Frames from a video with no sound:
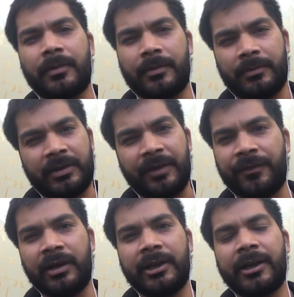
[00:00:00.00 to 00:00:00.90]

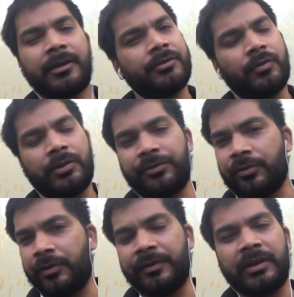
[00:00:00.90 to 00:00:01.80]
definitely correct, you will
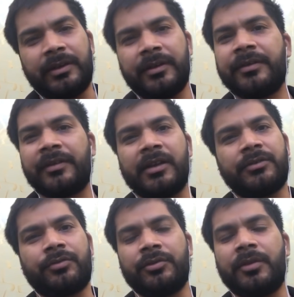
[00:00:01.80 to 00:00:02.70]
easily sail
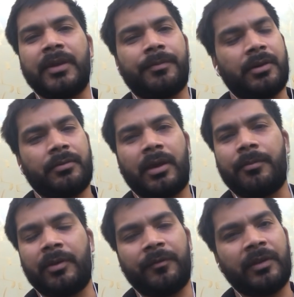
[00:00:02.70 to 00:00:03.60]
through the paper. I
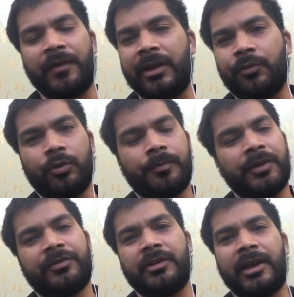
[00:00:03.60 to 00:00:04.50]
mean, with a very good
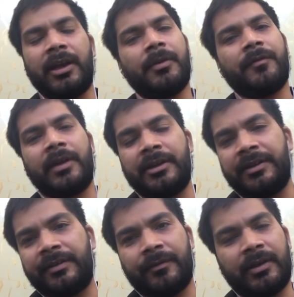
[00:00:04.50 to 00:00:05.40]
percentile above
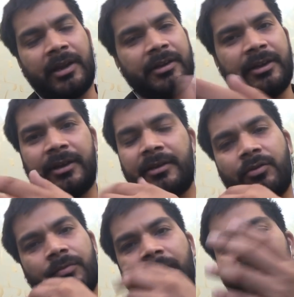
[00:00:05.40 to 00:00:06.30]
97, 98
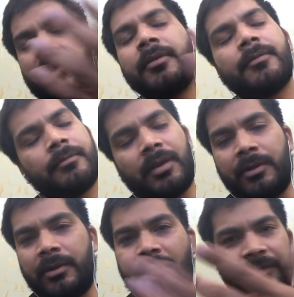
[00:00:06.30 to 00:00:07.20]
or maybe
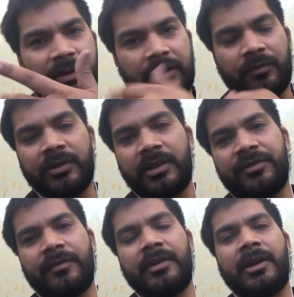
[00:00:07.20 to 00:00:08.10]
maybe even it will touch
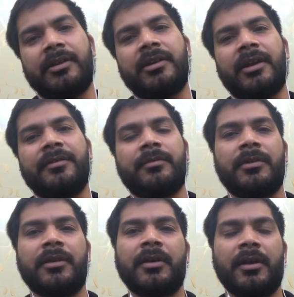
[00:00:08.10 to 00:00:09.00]
even 99
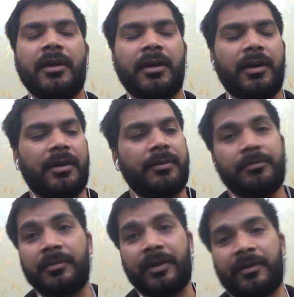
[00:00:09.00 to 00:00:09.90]
sometime.
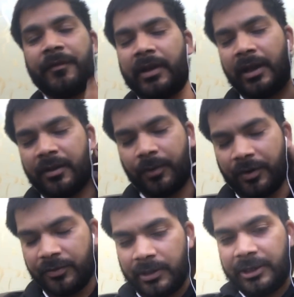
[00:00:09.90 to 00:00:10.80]
There's a very high
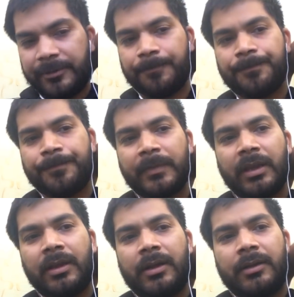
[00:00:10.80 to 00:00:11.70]
possibility.
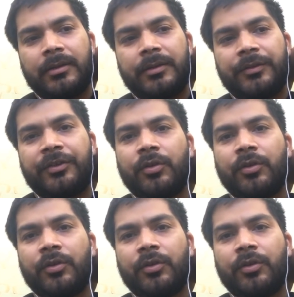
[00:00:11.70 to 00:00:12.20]
So